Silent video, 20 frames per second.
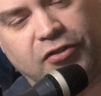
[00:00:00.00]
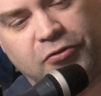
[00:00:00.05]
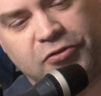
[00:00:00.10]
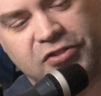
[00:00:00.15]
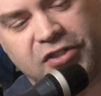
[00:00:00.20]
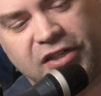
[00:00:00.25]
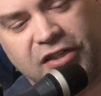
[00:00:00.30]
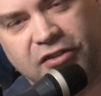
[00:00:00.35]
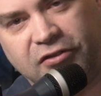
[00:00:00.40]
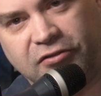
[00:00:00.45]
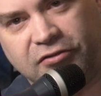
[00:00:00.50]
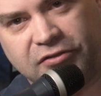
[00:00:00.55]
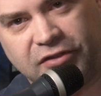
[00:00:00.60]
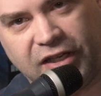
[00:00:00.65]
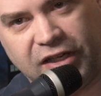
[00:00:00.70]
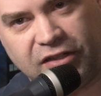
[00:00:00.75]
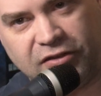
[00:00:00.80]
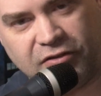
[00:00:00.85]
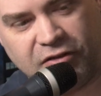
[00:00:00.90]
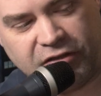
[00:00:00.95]
two-channel
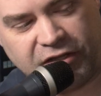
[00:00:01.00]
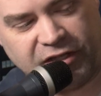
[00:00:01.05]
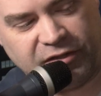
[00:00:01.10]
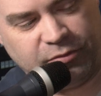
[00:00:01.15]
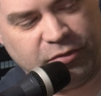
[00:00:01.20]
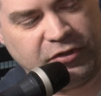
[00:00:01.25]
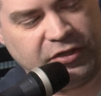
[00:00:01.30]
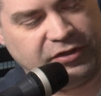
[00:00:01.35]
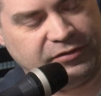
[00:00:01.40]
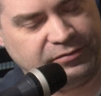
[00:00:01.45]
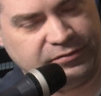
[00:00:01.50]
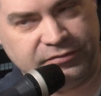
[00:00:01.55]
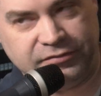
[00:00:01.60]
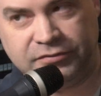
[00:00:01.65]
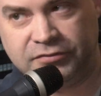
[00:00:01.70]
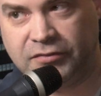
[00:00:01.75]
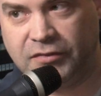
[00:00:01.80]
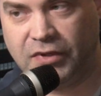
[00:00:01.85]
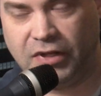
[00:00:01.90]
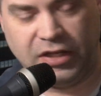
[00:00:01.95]
analog input,
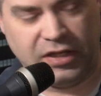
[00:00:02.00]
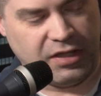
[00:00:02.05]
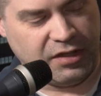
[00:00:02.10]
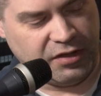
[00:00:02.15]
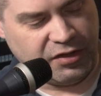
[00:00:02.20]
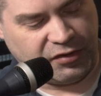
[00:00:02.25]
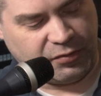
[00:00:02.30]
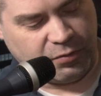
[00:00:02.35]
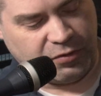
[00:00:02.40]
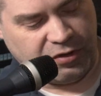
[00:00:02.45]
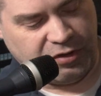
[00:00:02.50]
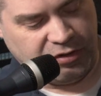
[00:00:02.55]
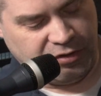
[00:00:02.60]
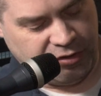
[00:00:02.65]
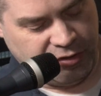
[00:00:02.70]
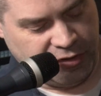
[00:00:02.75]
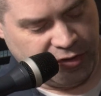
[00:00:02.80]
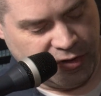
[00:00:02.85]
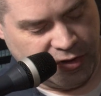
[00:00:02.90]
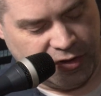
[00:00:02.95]
and this
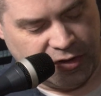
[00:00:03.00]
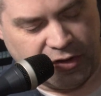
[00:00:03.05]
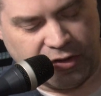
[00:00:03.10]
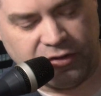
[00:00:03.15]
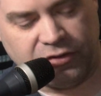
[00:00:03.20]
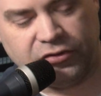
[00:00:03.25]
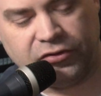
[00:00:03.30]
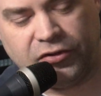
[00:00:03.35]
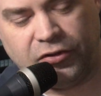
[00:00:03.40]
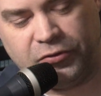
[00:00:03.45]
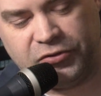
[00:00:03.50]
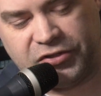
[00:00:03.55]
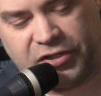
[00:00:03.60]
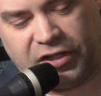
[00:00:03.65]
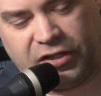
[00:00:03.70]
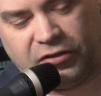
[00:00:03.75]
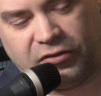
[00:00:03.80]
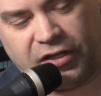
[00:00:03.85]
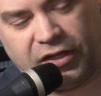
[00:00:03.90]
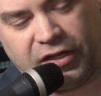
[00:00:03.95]
one
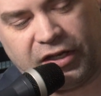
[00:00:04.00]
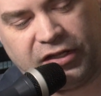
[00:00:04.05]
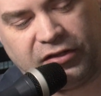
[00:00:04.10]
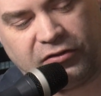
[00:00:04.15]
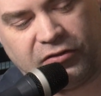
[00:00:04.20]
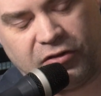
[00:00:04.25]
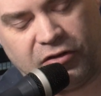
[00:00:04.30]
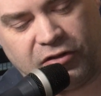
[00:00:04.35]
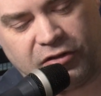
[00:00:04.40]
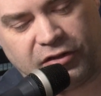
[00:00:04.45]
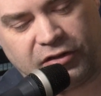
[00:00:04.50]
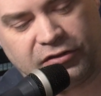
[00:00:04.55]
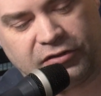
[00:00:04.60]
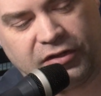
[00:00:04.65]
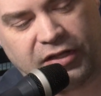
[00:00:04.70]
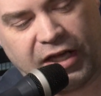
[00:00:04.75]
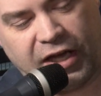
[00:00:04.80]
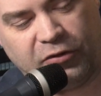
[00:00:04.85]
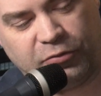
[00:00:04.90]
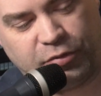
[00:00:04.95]
two-channel analog
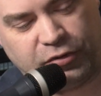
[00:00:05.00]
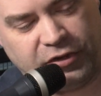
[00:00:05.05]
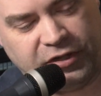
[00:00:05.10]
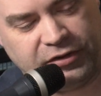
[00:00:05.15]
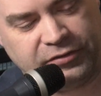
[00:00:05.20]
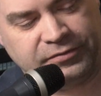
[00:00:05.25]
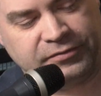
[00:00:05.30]
output.